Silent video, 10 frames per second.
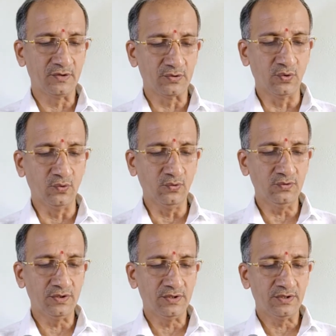
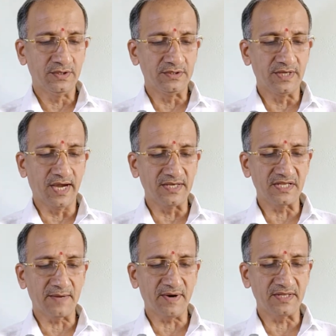2. The
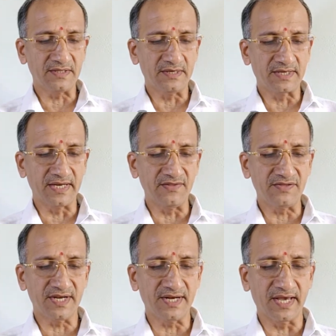Hyderabad
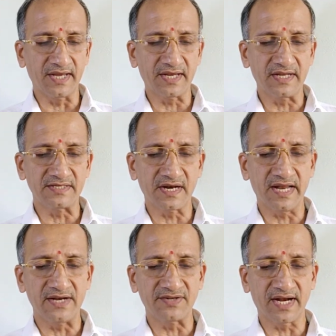Tenancy and Agricultural
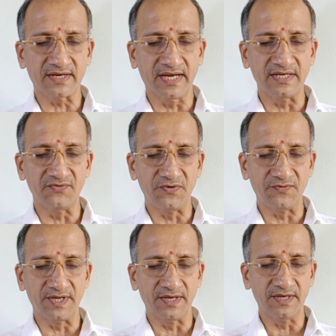Lands Act
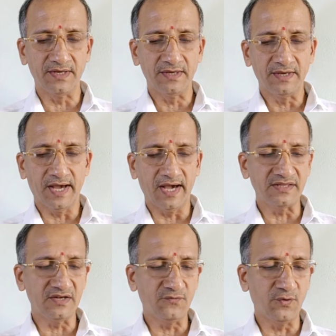1950
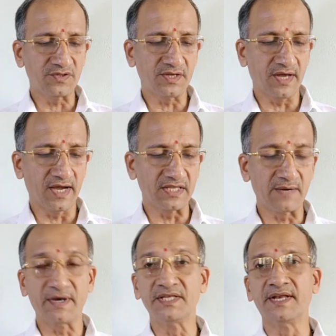as in force in
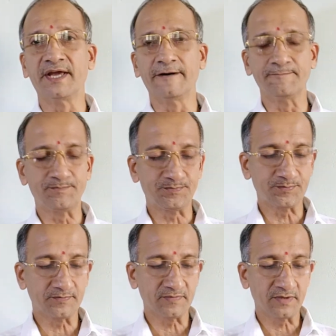Hyderabad area.
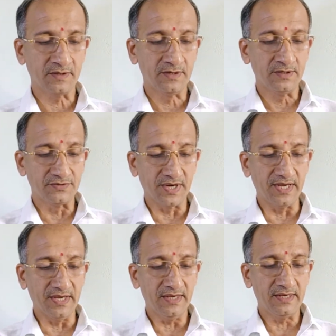
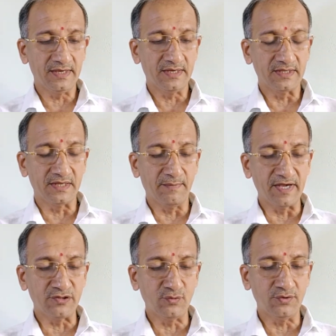3. The
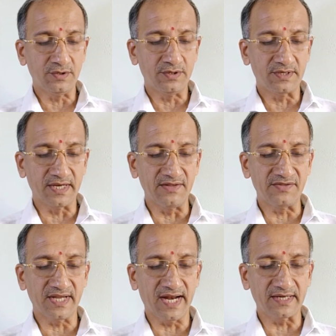Mysore
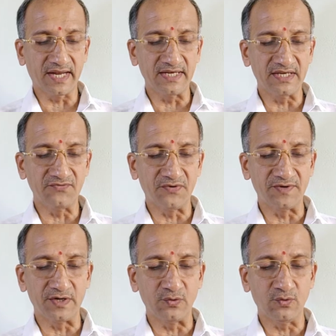Tenancy Act
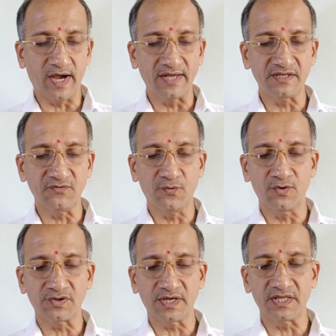1952 as in
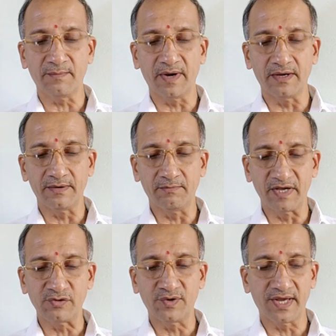force in the
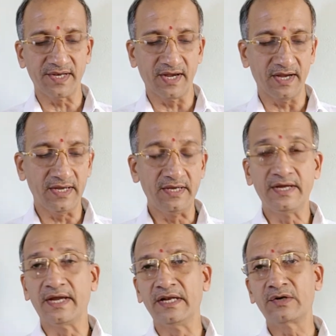Mysore area
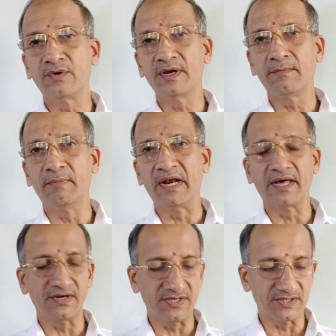including
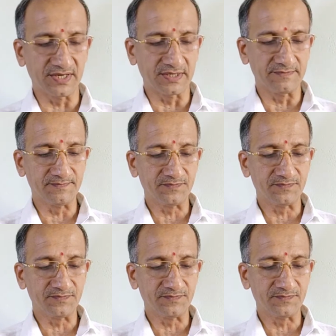Bellary district.